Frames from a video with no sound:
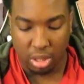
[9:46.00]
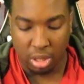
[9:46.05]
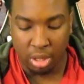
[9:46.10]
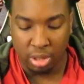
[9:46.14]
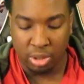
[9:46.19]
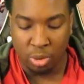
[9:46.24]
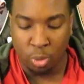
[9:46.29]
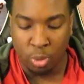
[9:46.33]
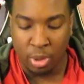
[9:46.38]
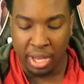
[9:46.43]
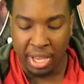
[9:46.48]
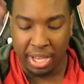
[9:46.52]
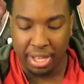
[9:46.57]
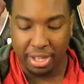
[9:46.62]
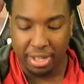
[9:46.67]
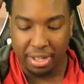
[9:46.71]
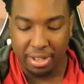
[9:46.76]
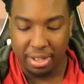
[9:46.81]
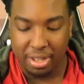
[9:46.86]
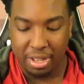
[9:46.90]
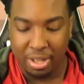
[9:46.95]
All the way.
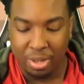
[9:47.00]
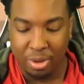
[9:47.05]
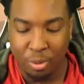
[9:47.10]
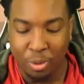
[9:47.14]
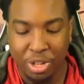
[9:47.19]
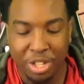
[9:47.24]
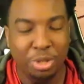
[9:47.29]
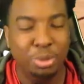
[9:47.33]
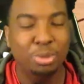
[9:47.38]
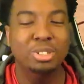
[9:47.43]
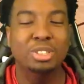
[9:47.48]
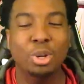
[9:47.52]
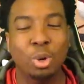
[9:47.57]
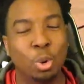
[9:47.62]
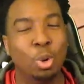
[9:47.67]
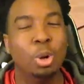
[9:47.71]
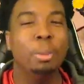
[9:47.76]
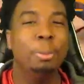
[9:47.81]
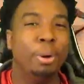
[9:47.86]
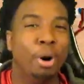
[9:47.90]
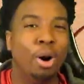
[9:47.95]
What are you
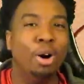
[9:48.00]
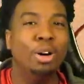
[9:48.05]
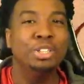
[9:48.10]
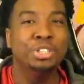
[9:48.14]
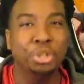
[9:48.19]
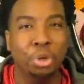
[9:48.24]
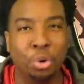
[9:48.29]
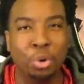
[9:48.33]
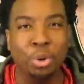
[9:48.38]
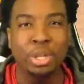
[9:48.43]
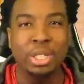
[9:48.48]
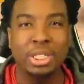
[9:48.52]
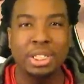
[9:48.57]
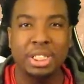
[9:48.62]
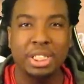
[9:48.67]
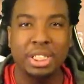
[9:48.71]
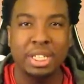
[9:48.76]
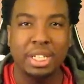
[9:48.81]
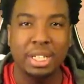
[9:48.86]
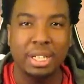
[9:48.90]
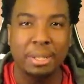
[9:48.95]
doing, Paul
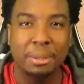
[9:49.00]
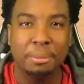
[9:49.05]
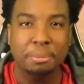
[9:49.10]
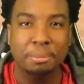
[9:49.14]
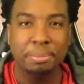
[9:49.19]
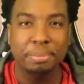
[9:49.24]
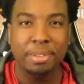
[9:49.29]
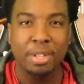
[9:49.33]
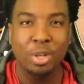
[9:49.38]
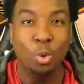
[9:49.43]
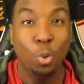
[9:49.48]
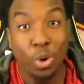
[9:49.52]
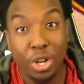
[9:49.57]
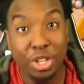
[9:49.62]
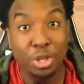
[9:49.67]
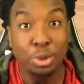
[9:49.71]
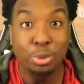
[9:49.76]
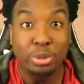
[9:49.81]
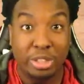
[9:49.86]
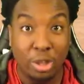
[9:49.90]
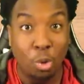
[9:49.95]
George? What
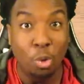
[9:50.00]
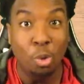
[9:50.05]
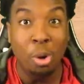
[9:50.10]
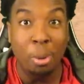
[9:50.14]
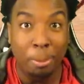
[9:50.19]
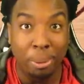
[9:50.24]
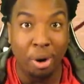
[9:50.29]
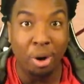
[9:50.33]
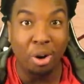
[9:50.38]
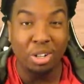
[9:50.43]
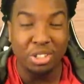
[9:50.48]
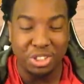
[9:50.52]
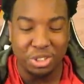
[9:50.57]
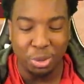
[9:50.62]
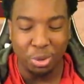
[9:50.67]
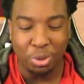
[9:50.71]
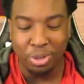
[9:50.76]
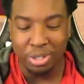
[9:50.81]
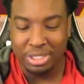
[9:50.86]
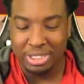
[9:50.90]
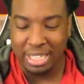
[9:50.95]
are you doing, Paul
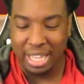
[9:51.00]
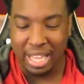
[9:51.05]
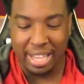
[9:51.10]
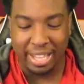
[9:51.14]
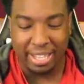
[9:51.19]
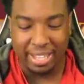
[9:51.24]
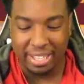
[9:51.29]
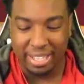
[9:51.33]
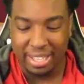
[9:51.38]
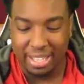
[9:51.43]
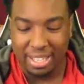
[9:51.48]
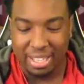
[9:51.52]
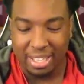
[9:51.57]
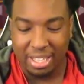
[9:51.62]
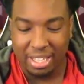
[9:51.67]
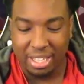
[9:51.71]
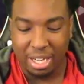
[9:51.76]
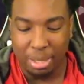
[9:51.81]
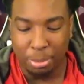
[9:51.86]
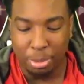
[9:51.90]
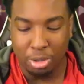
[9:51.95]
George? Like,
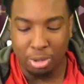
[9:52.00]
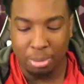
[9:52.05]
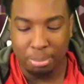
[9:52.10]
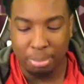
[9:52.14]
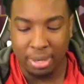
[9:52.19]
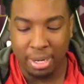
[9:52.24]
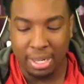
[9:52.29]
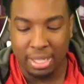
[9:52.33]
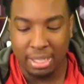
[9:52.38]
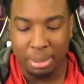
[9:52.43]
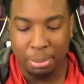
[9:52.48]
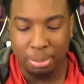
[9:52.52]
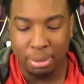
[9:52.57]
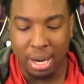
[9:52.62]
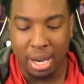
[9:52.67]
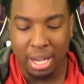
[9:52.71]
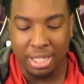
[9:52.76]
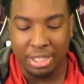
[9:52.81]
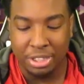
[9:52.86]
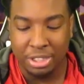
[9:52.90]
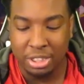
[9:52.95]
come on, bro.
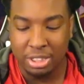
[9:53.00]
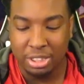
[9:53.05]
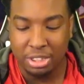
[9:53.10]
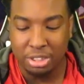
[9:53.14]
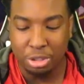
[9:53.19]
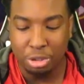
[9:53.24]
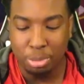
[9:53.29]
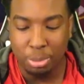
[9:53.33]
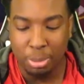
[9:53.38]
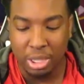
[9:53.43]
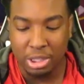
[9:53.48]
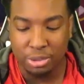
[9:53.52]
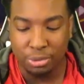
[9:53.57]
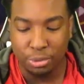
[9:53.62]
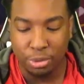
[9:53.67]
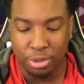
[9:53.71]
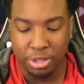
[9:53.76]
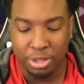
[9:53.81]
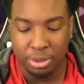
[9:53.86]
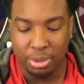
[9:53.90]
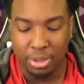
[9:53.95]
LeBron is just too much
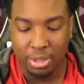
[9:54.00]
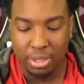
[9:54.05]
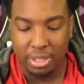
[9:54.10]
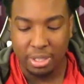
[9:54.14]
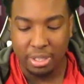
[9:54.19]
for you.